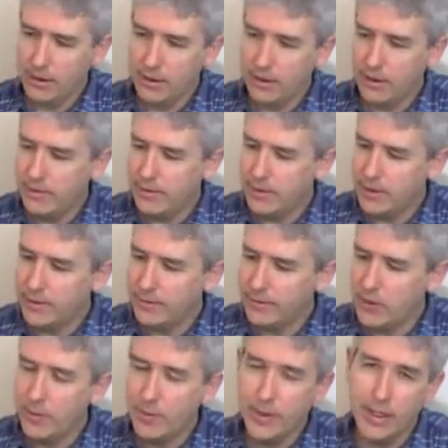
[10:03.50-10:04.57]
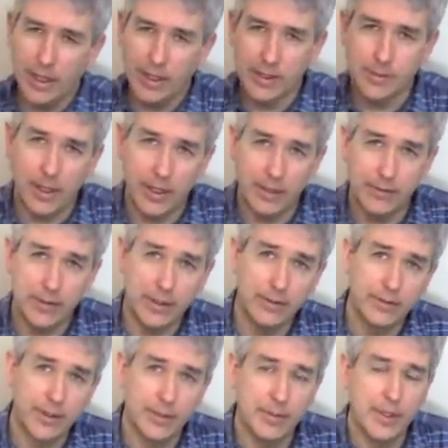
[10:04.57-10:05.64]
even if nobody else benefited
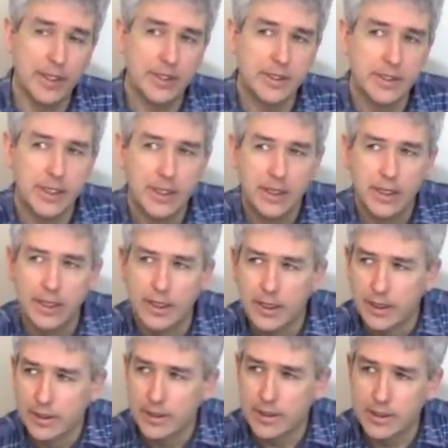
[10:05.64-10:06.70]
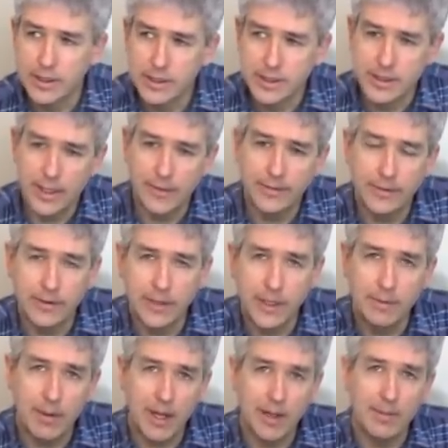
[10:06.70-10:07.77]
from this, this is definitely
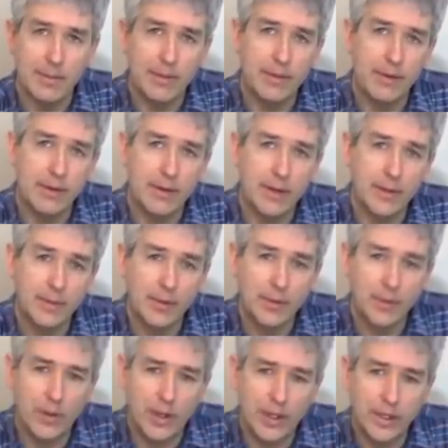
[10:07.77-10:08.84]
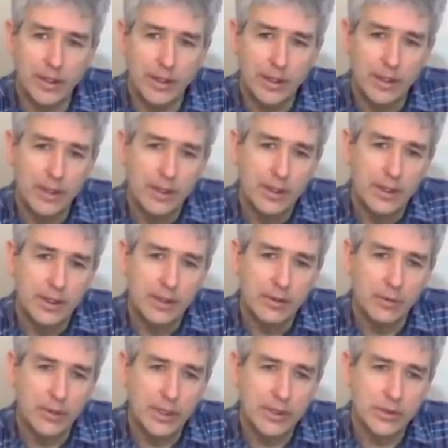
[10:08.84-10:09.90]
my number one
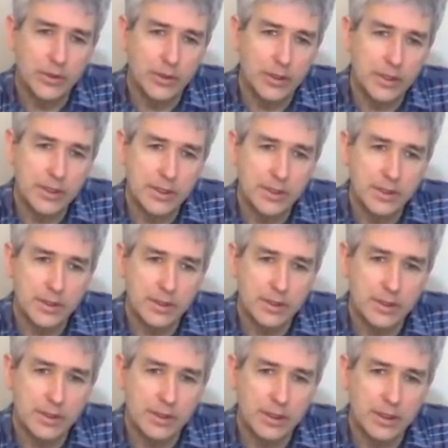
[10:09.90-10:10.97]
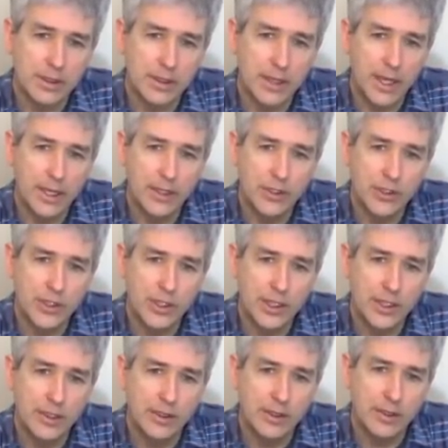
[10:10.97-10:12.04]
resource
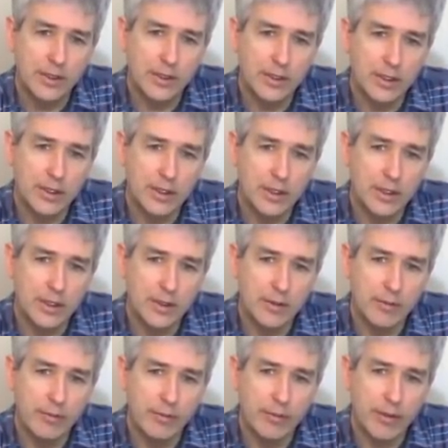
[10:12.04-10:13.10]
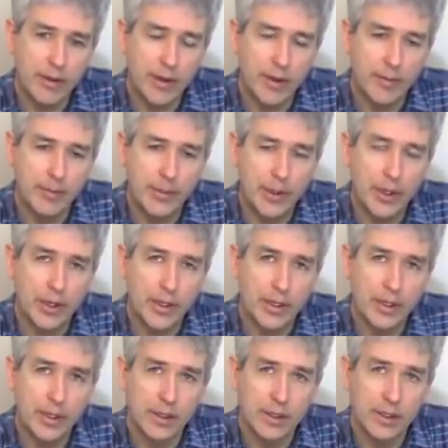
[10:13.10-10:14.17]
energy book
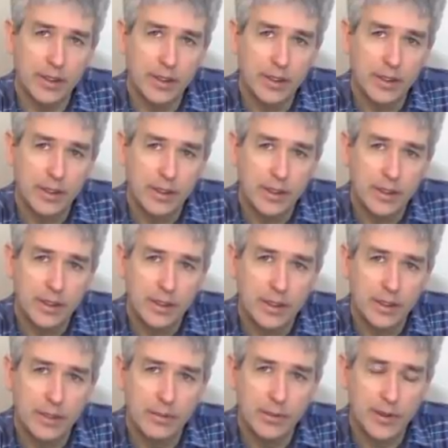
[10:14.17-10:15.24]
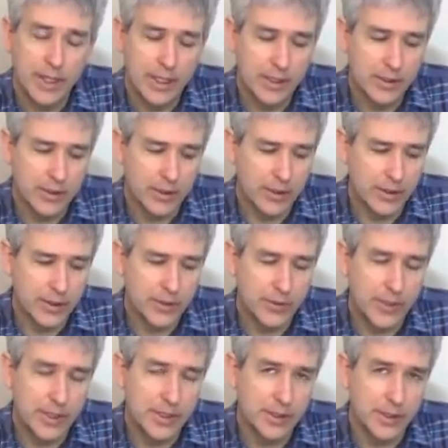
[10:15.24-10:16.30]
related to all this
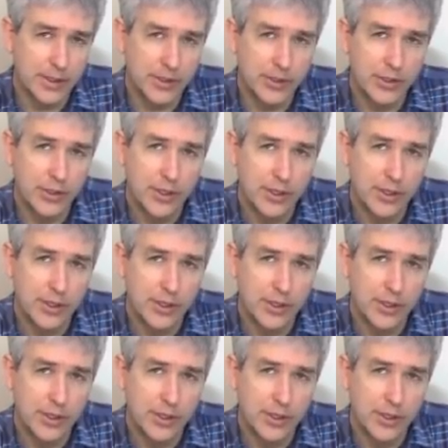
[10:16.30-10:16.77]
research.